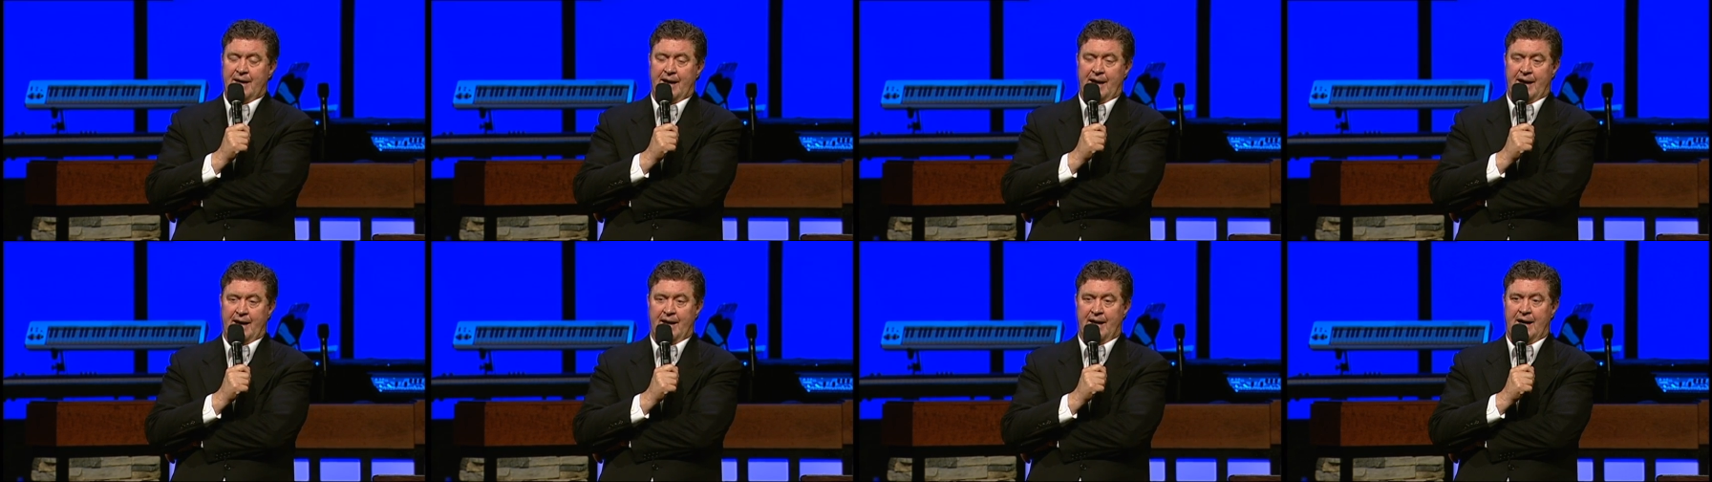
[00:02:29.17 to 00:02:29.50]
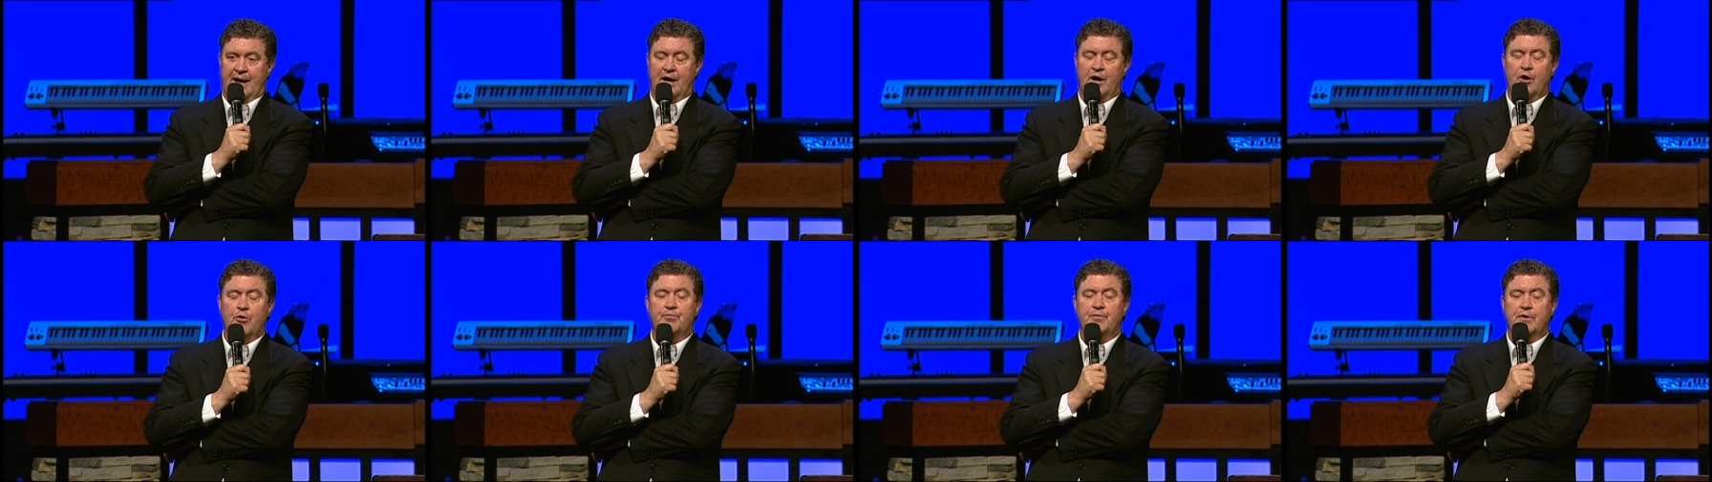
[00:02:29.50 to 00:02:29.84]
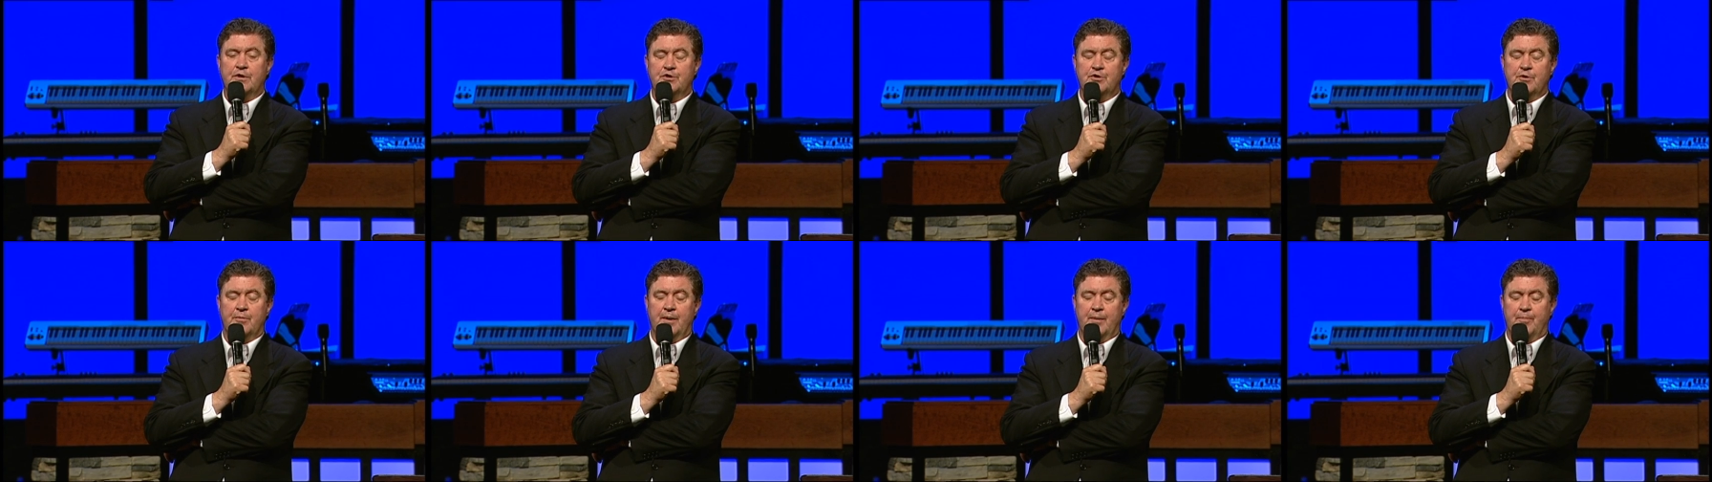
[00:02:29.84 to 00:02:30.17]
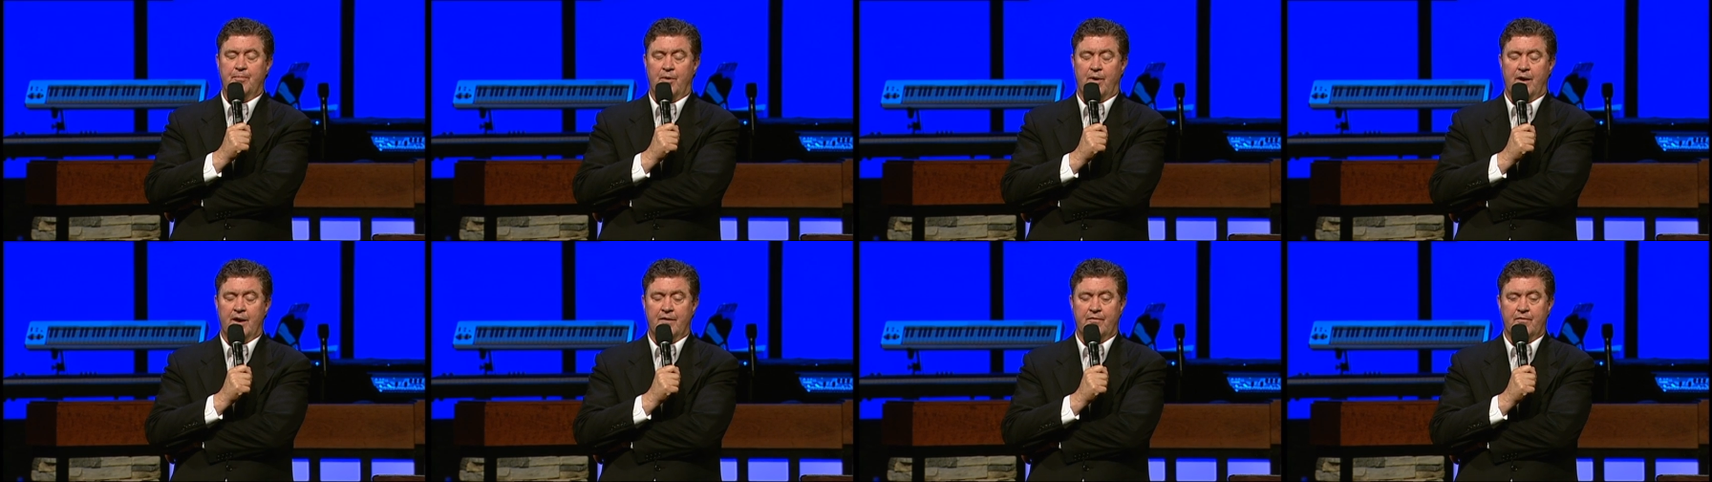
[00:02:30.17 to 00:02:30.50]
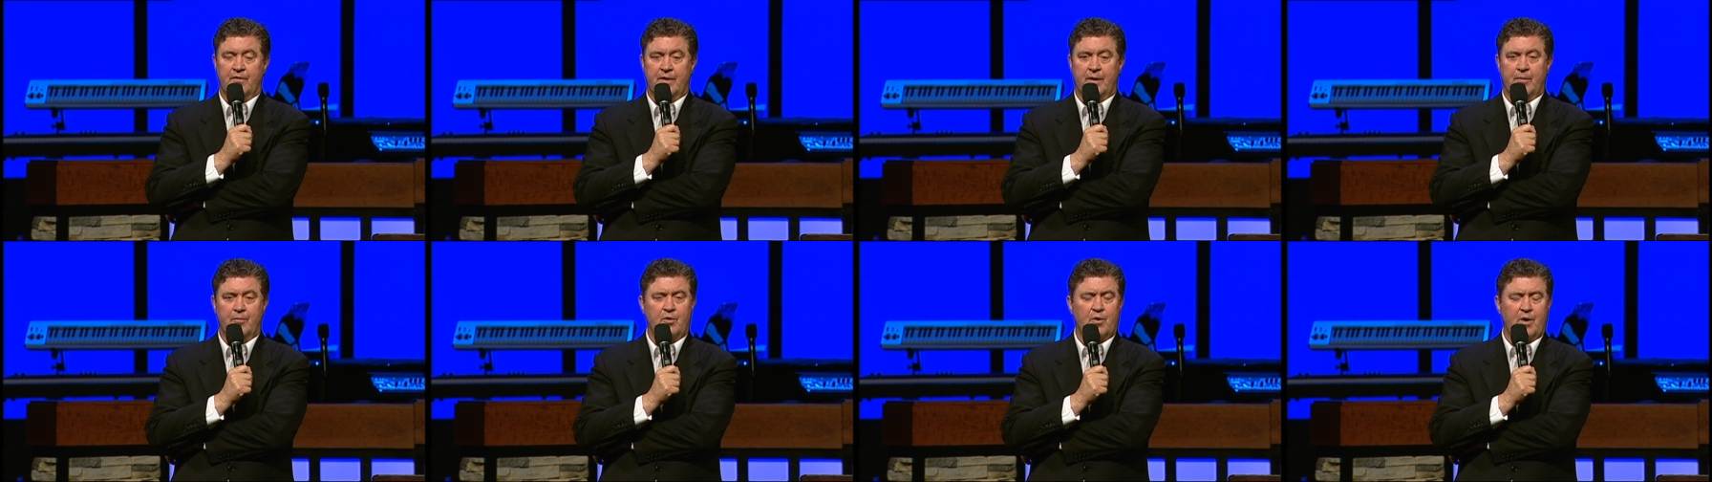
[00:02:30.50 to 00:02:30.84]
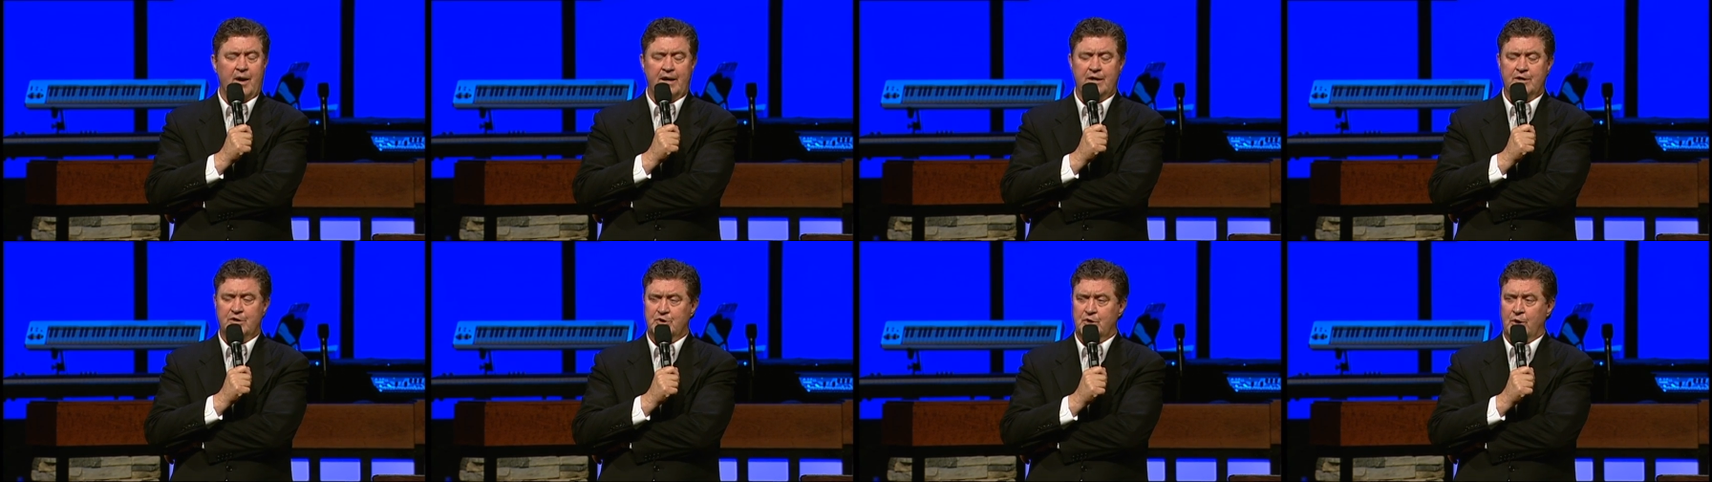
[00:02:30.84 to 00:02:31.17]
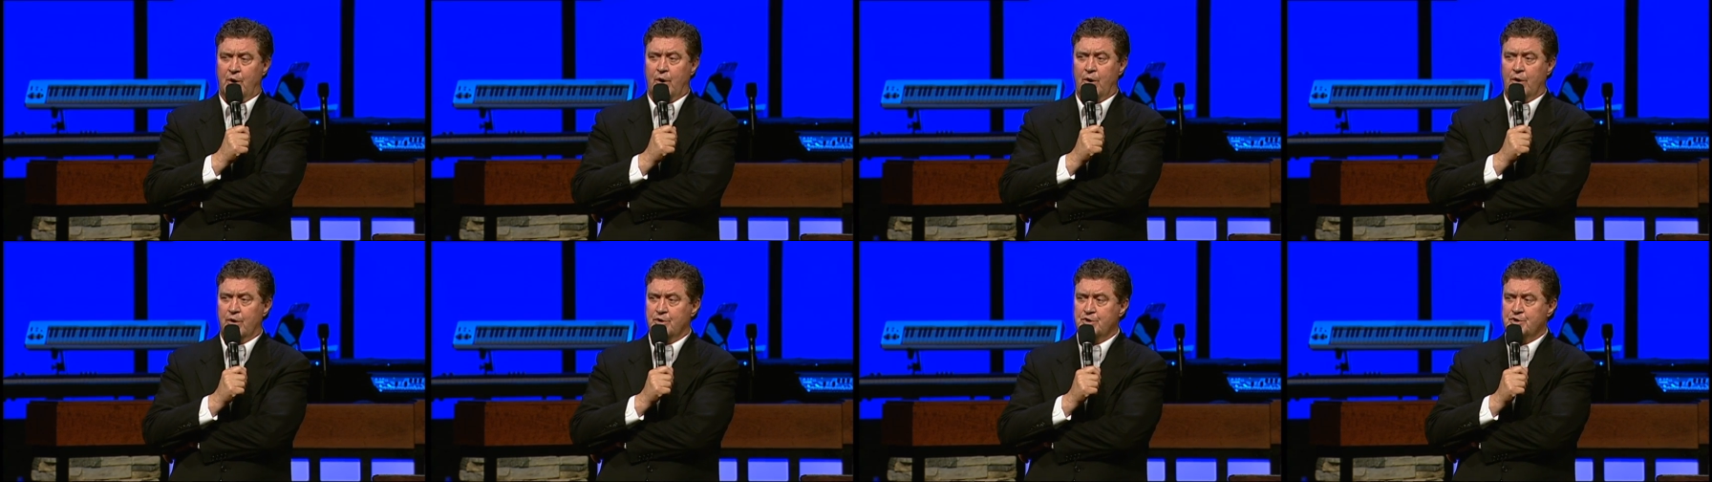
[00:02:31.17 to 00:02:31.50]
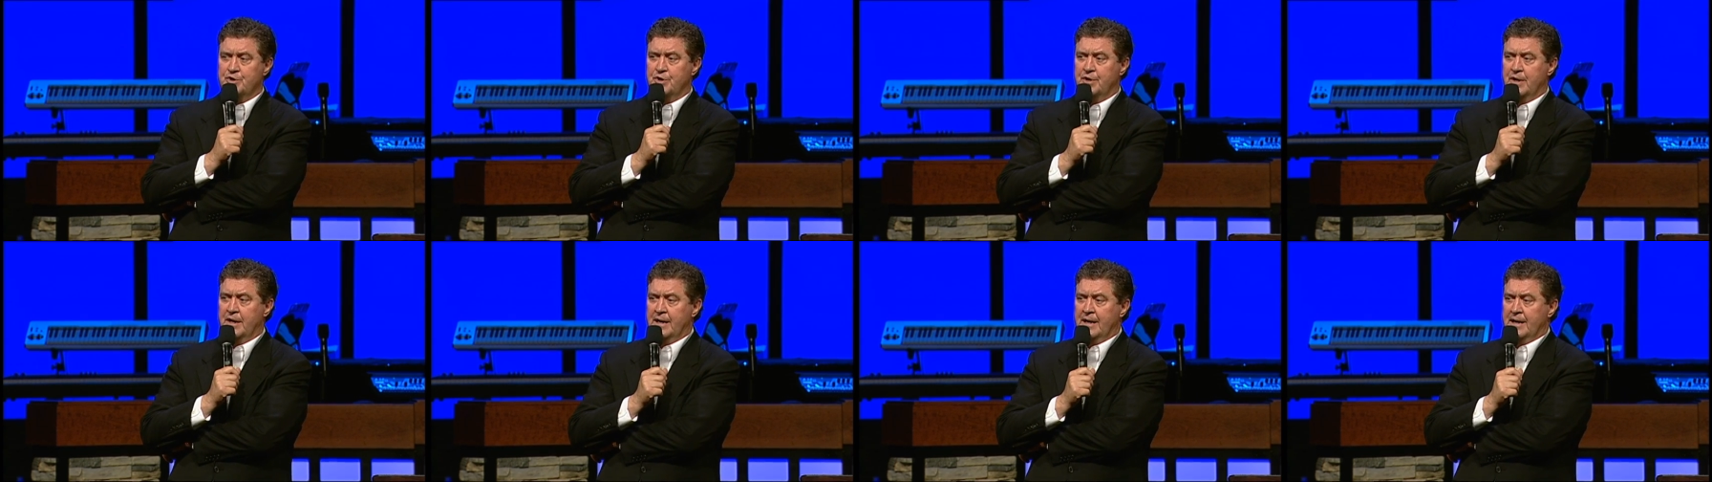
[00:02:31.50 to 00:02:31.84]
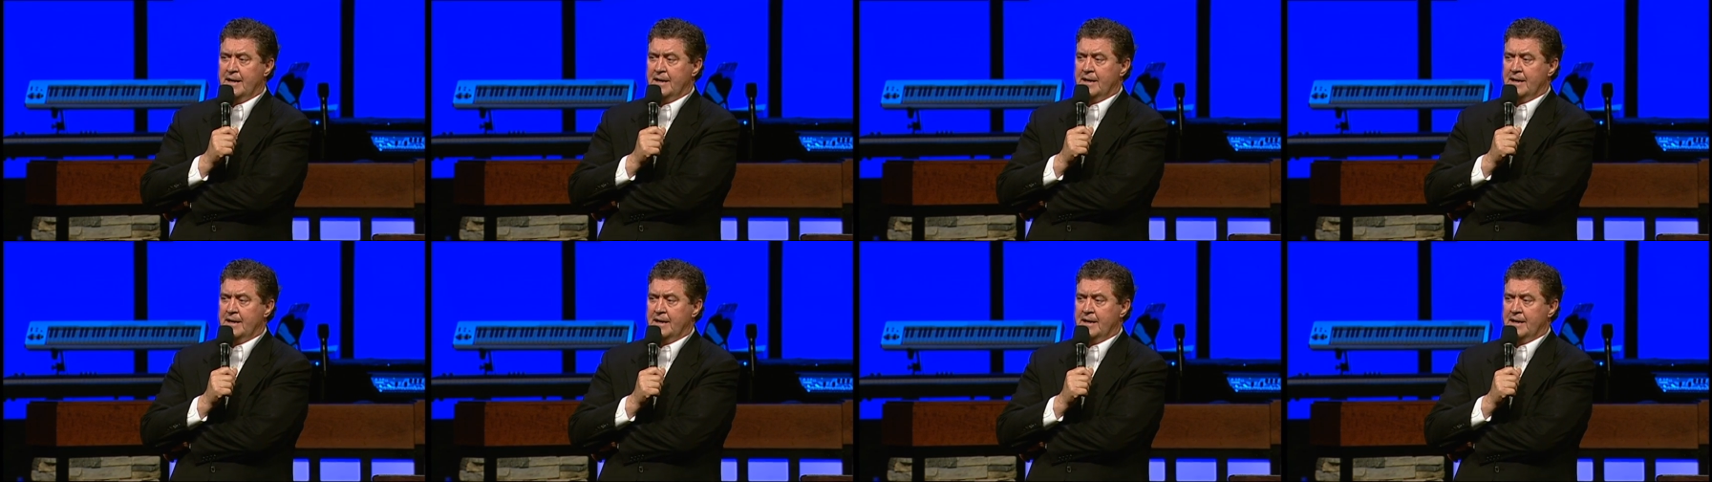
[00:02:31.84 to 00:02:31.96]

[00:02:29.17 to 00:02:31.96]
And I hope that you'll be praying for them. Great church.